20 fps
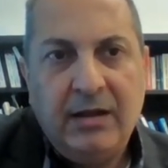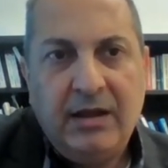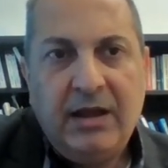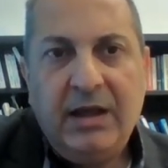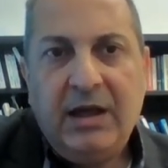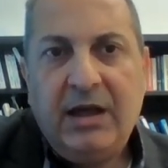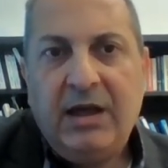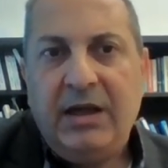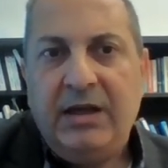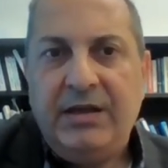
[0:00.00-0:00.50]

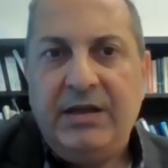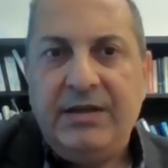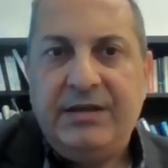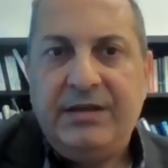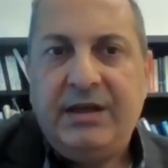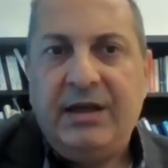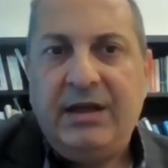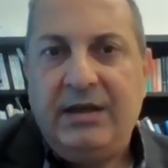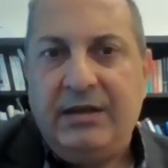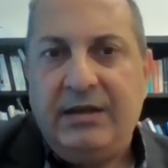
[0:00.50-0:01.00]
AI is
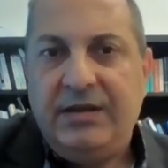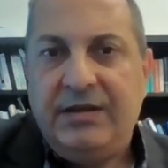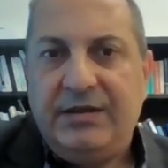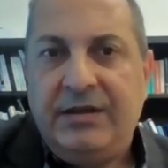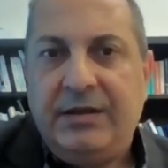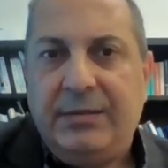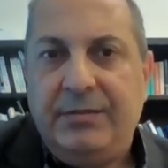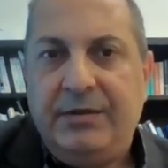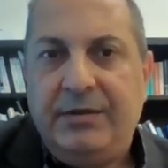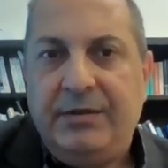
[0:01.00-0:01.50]
a
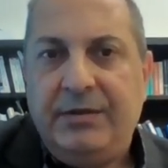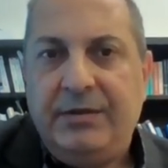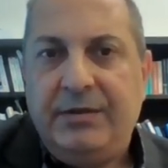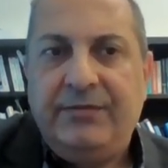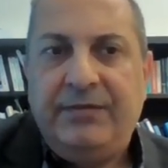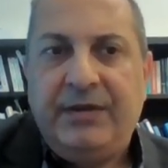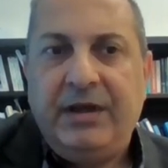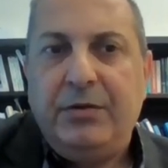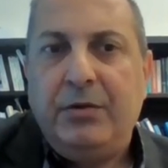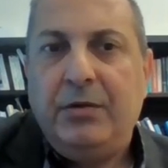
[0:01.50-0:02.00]

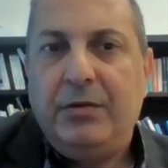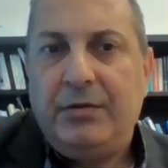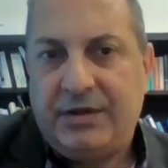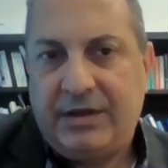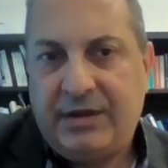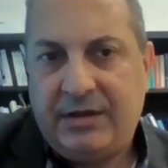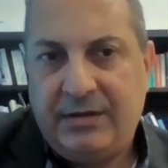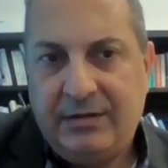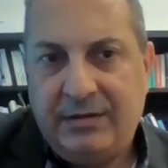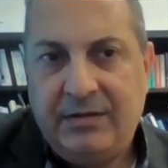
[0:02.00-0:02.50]
disruptive
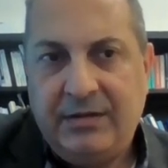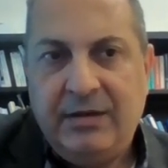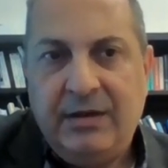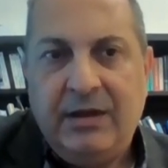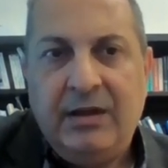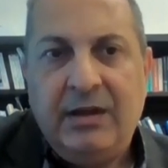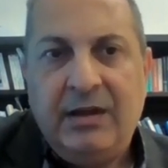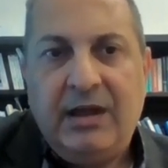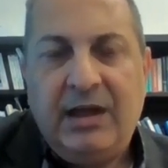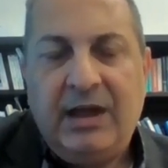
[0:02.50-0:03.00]
technology,
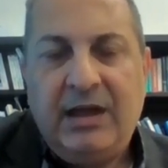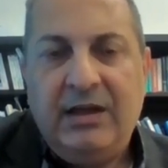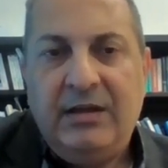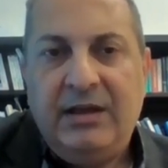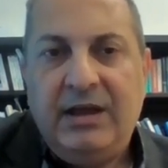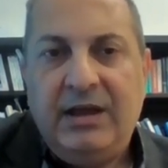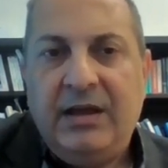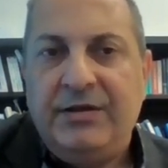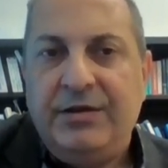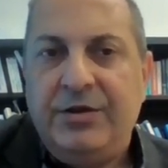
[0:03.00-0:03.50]
and the
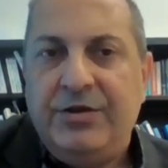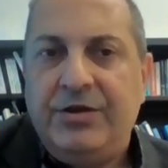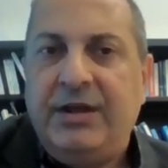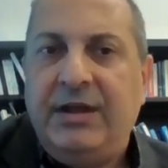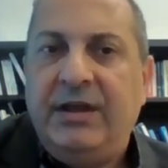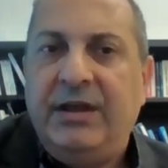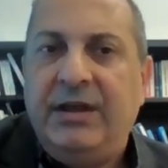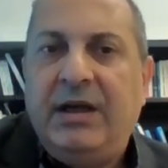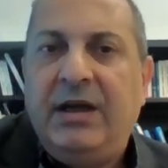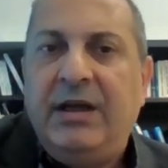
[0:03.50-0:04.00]
acceleration
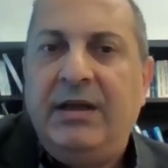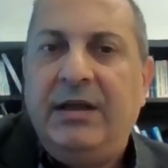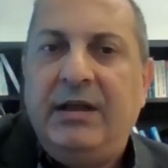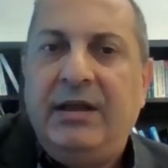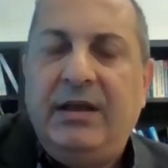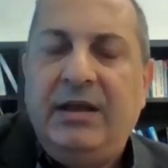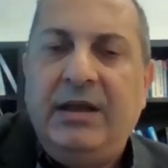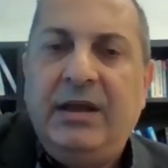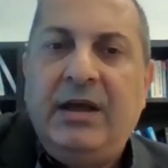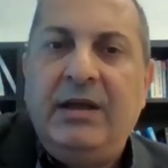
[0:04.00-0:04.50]
in
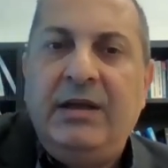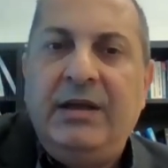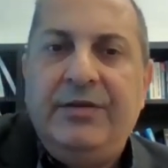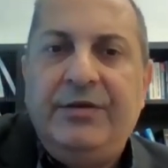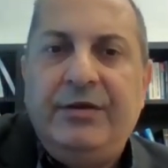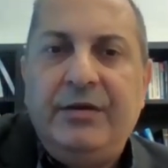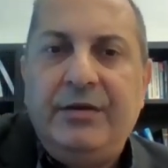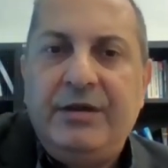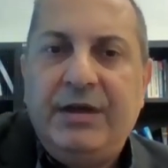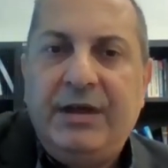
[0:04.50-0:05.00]
AI
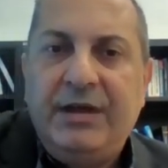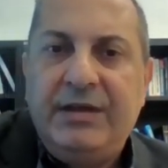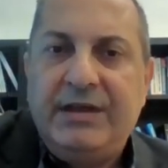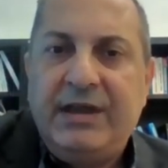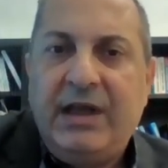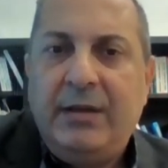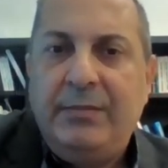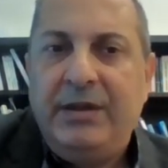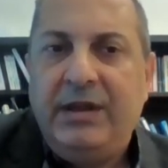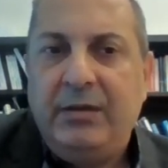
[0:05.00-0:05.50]
research is
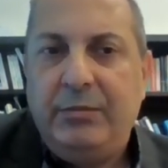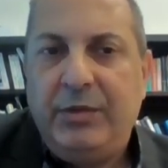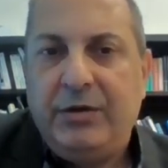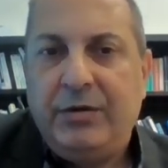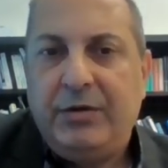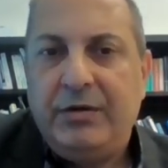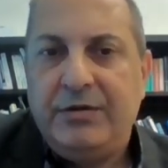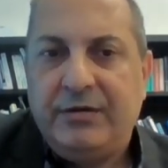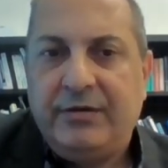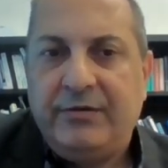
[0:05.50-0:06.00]
happening
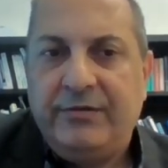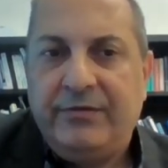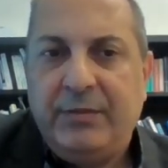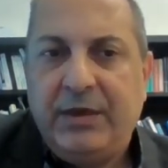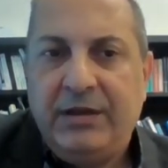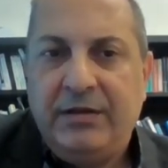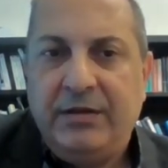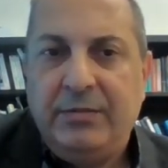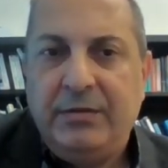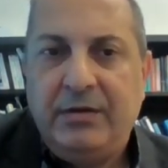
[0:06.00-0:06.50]
because of
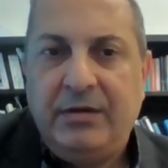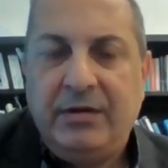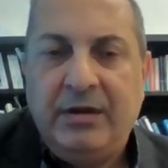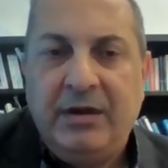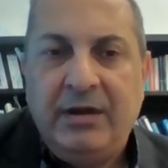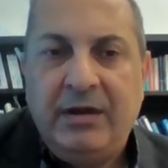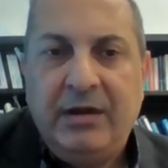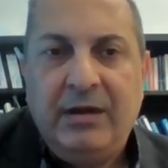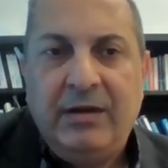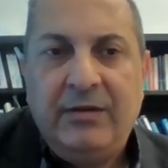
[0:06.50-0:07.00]
multiple
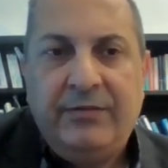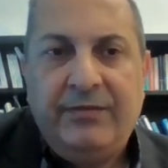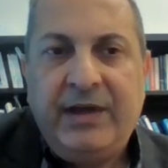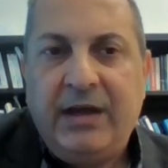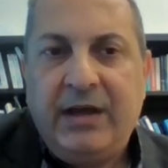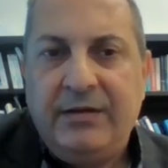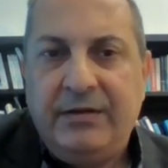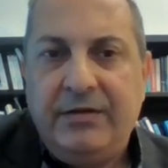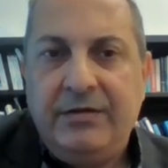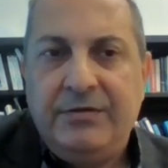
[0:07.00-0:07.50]

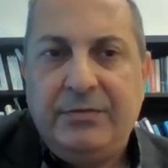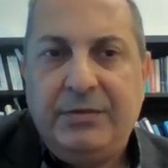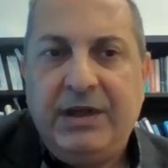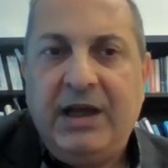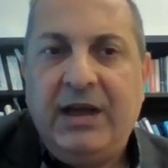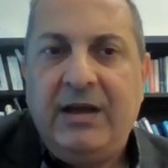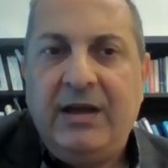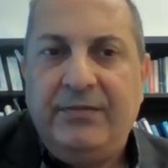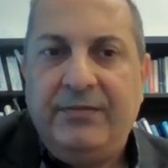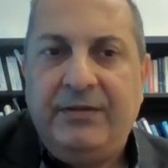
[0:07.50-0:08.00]
factors. We
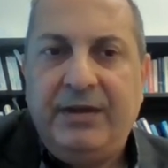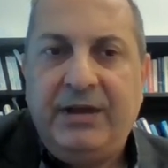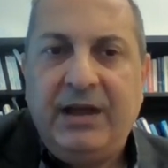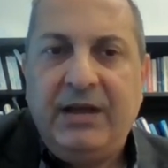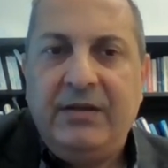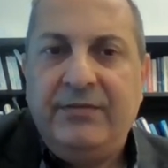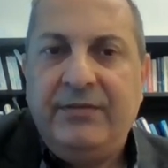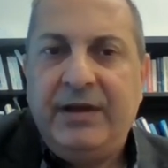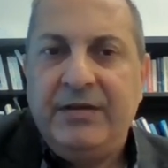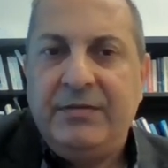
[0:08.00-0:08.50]
have the
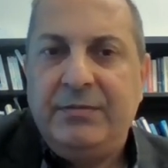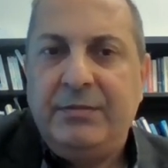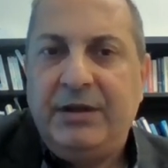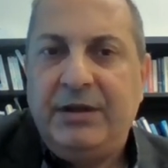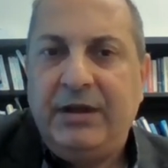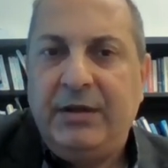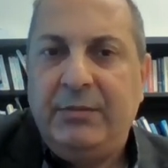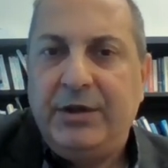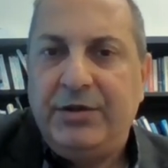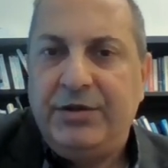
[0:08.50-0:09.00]
advancement
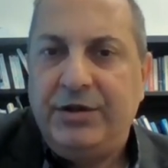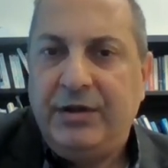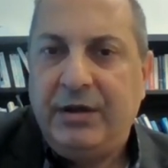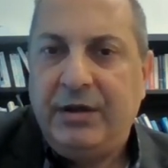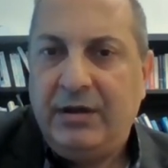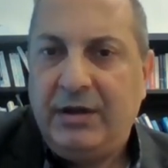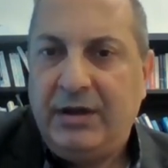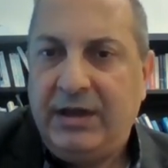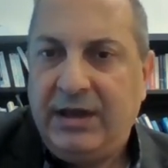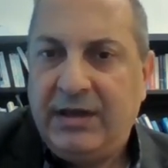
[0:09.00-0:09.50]
in machine
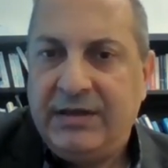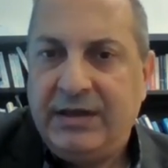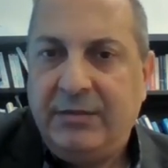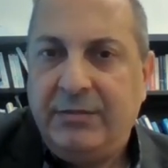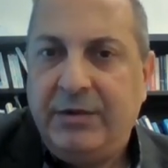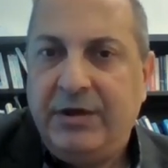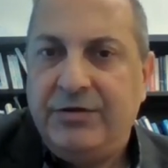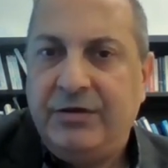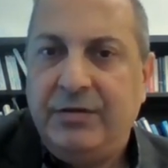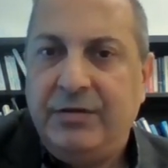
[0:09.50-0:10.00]
learning. As I
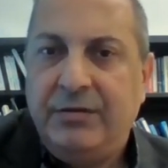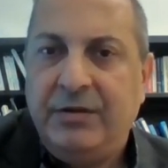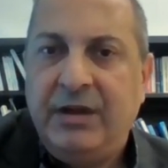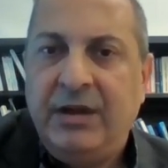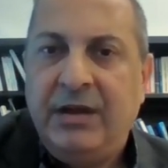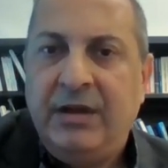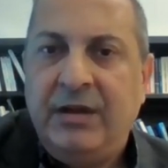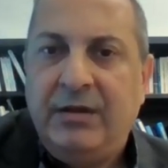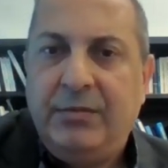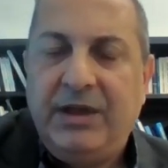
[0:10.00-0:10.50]
mentioned,
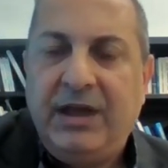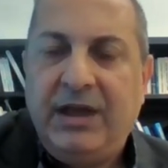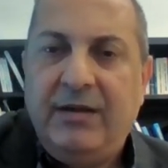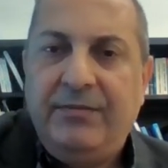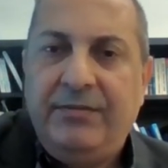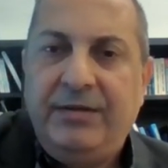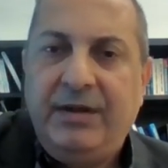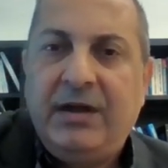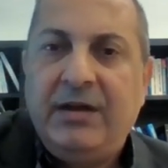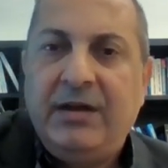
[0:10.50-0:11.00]
we
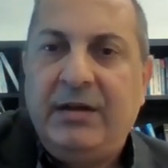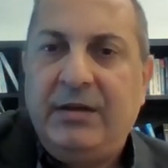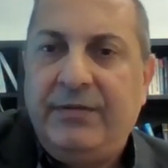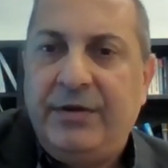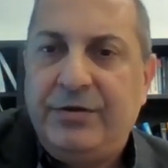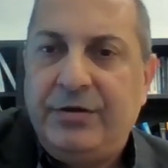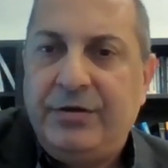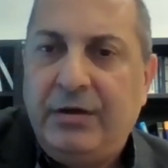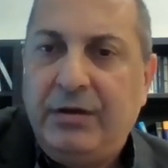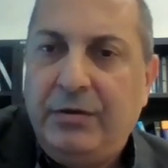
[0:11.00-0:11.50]
have the
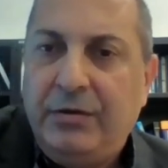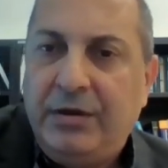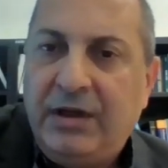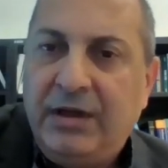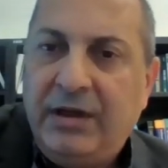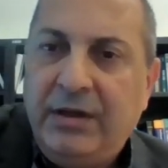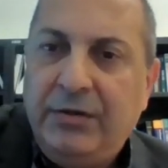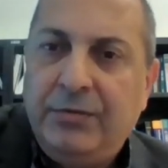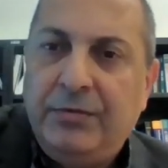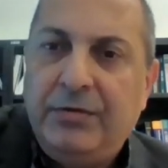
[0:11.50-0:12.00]
artificial neural
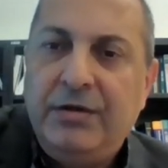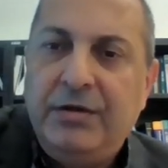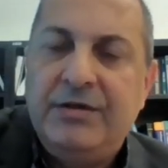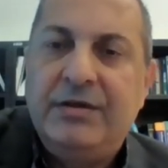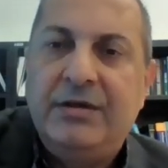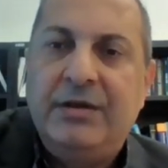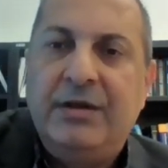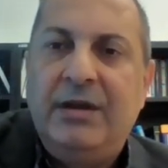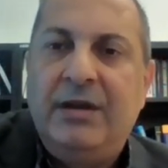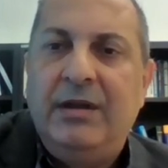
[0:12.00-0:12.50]
networks,